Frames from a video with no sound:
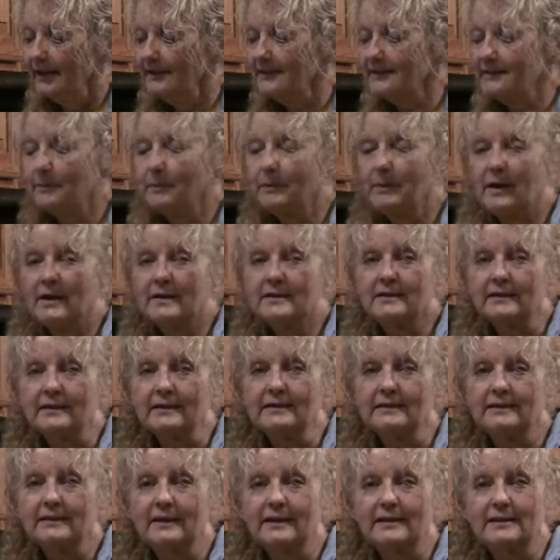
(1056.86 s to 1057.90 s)
it's a
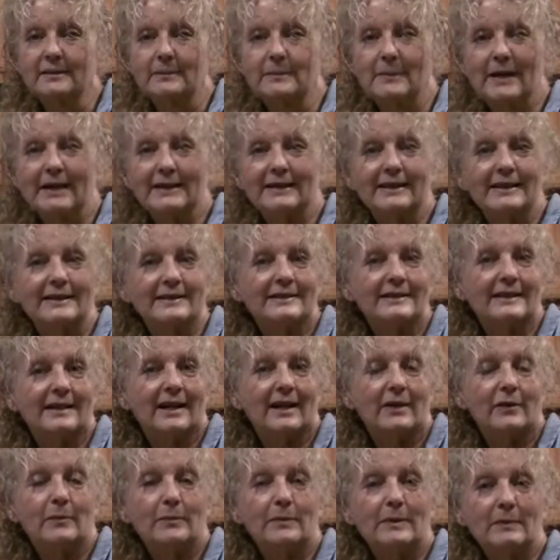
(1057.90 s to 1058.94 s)
blessing to get to make things that
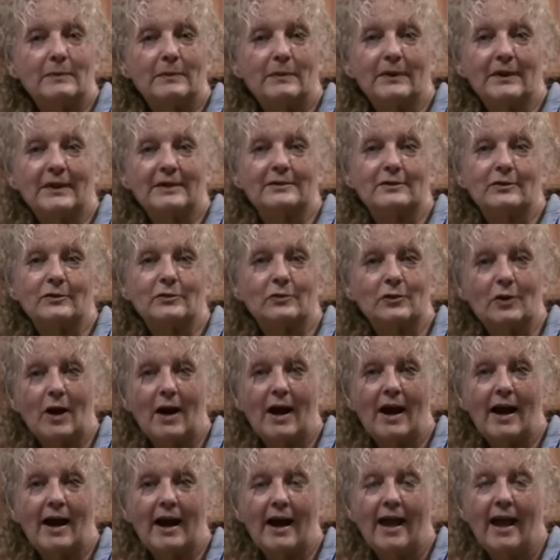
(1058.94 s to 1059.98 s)
other people get to
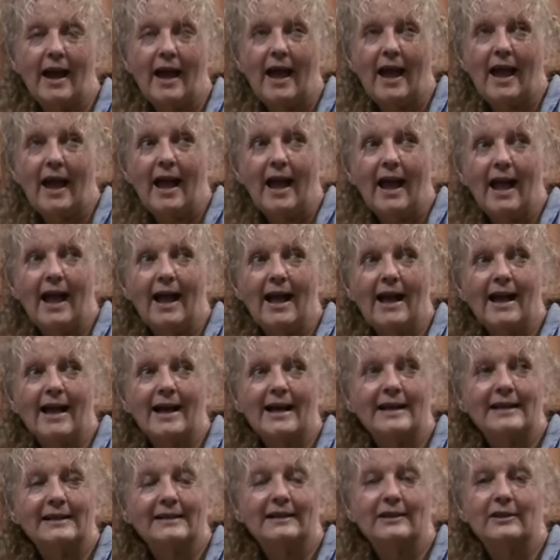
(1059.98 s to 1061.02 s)
try
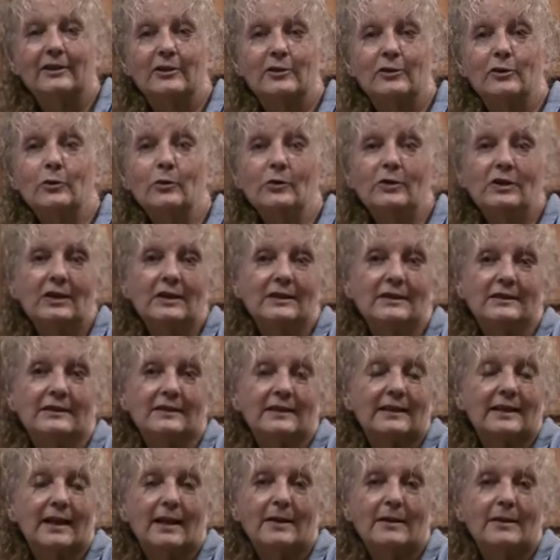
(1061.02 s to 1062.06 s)
and new things
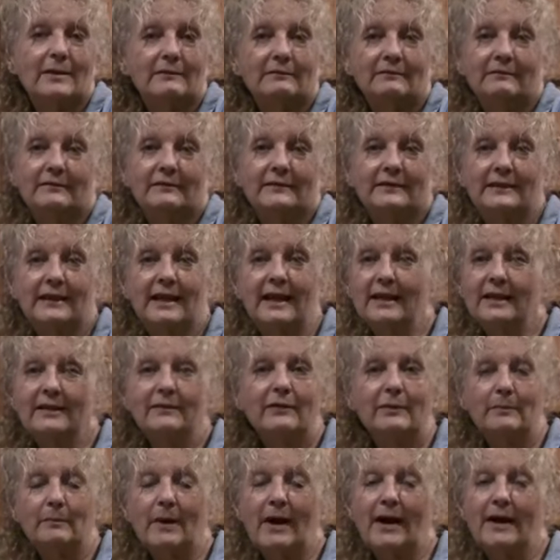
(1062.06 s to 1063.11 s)
that they can't
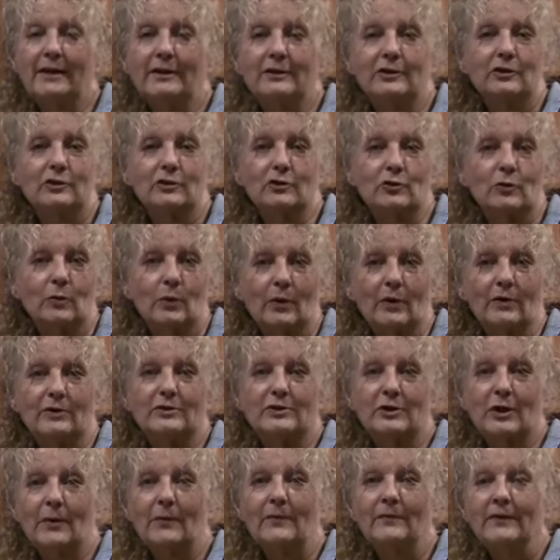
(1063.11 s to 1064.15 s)
even buy at the store.
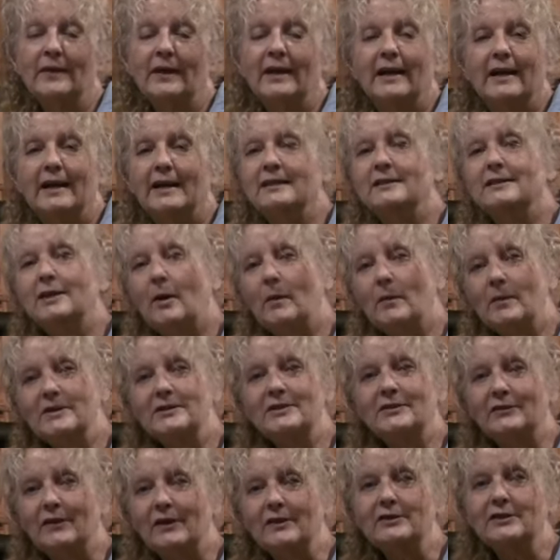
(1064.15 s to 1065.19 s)
So it's
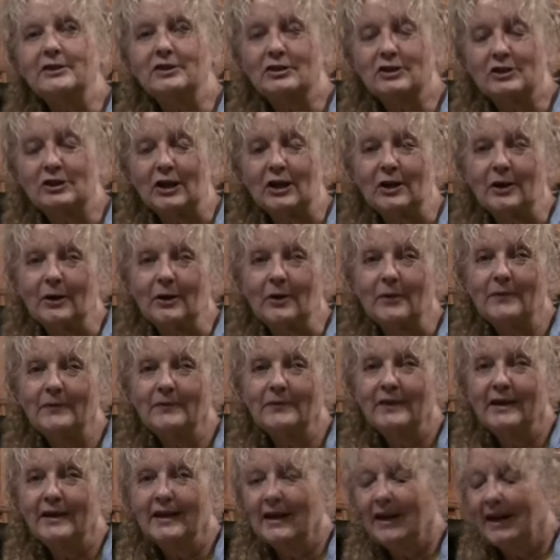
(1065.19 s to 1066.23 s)
always fun to share.
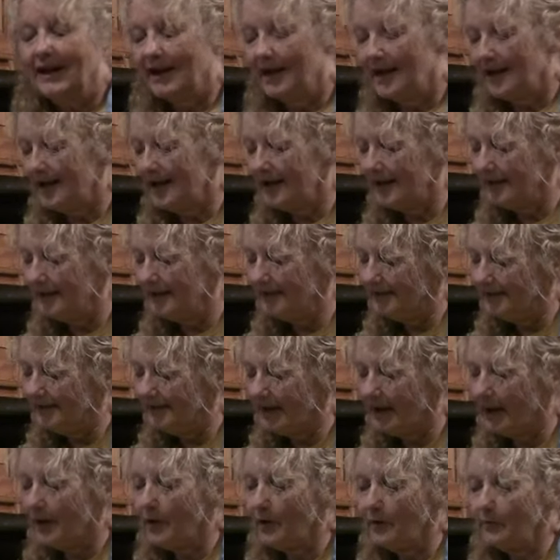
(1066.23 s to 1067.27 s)
Uh,
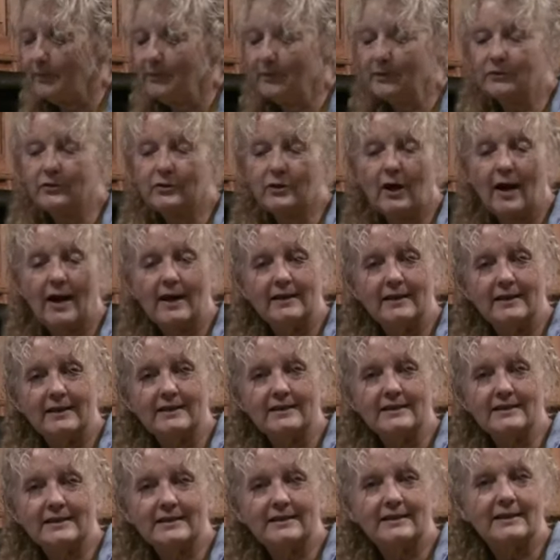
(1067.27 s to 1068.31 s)
I hope you'll try
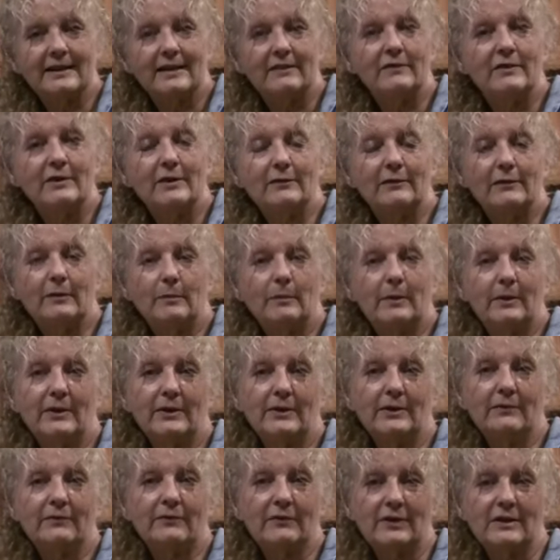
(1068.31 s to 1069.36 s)
this, even if you put
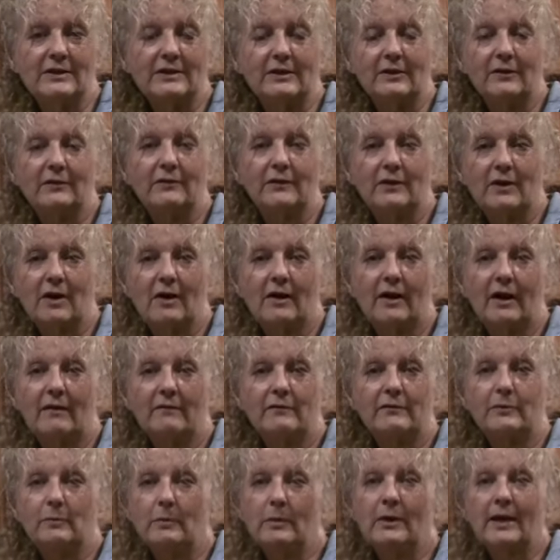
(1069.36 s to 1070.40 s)
it in the freezer. If you're not
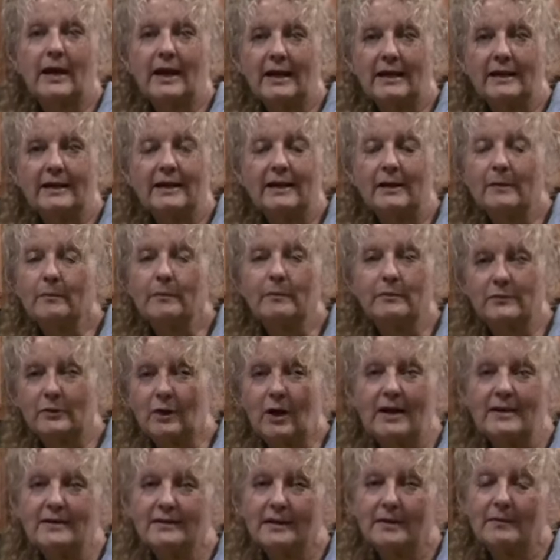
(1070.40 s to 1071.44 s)
comfortable canning it,
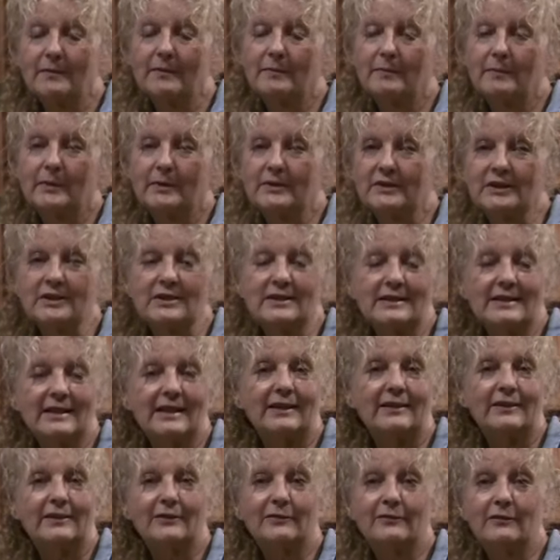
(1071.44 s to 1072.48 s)
try some and put, just stick
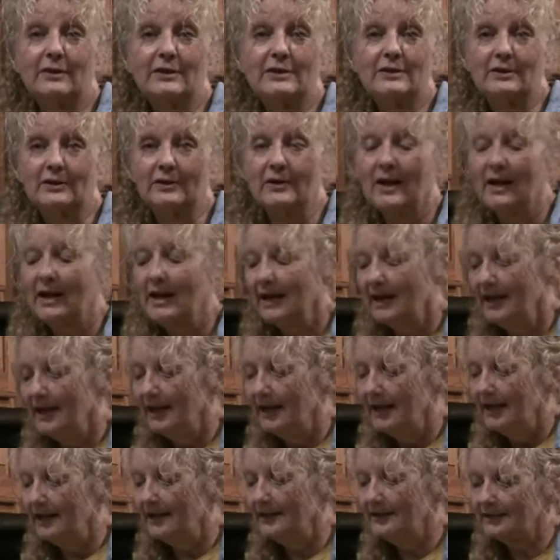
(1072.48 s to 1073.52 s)
it in the freezer.
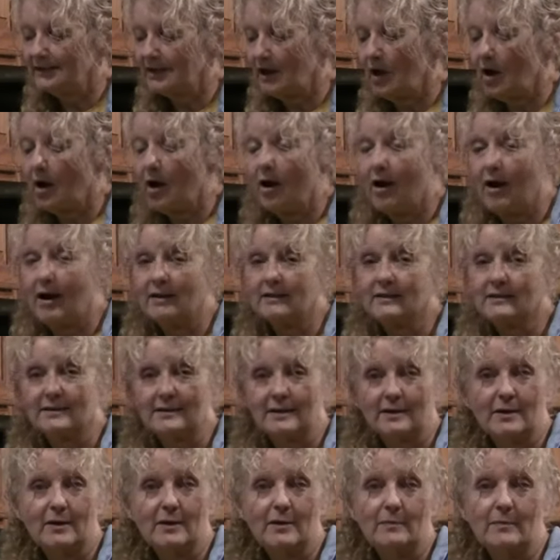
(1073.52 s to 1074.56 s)
It's
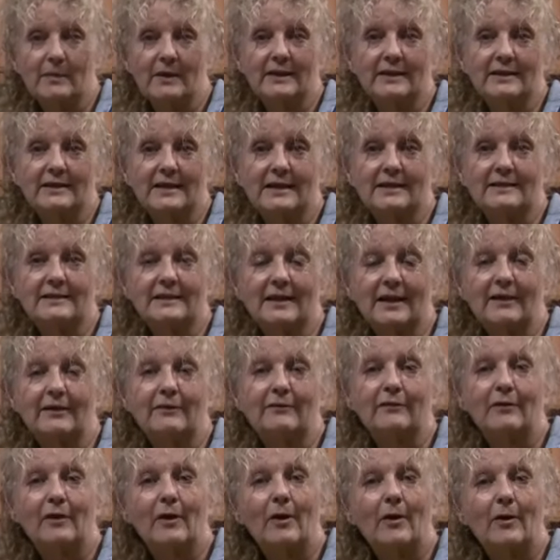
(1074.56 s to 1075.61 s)
awesome and it tastes like
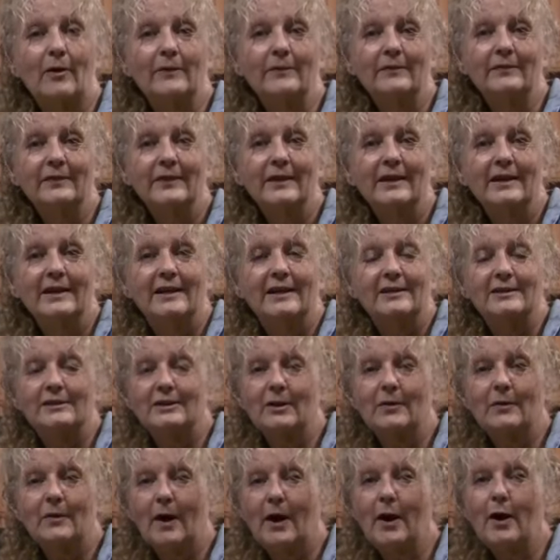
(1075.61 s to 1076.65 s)
fall.
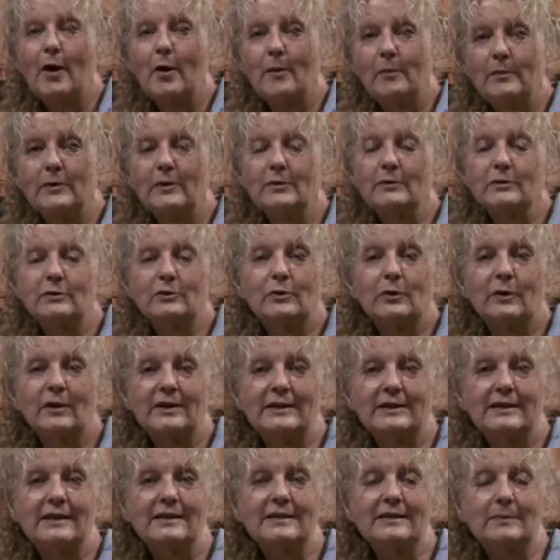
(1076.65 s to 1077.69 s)
So I hope you
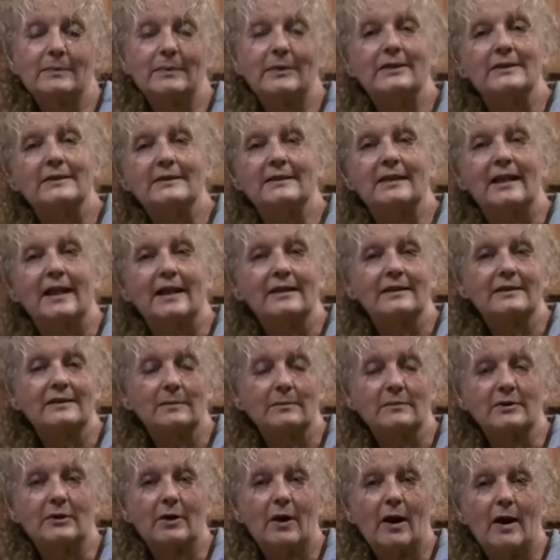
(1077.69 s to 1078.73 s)
enjoyed this. Please like,
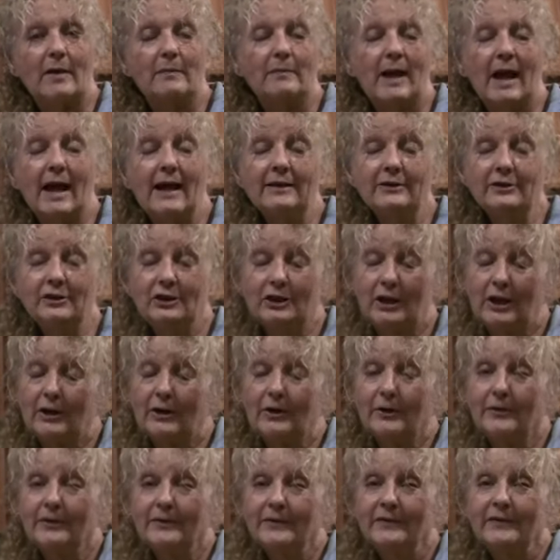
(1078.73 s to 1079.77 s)
subscribe, and
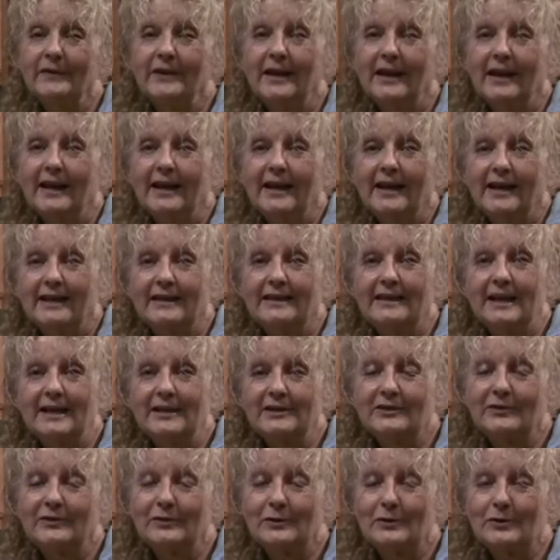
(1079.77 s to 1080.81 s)
share.
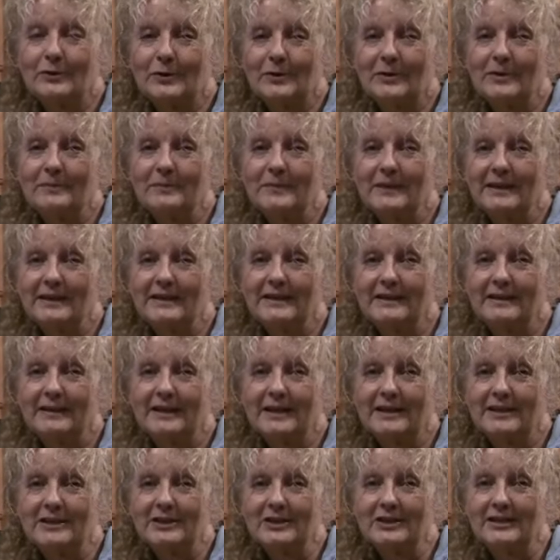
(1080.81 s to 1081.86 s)
Thanks for joining me in the
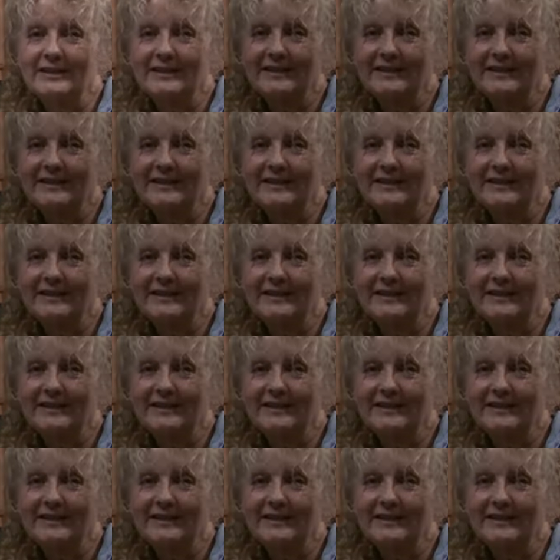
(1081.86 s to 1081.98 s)
kitchen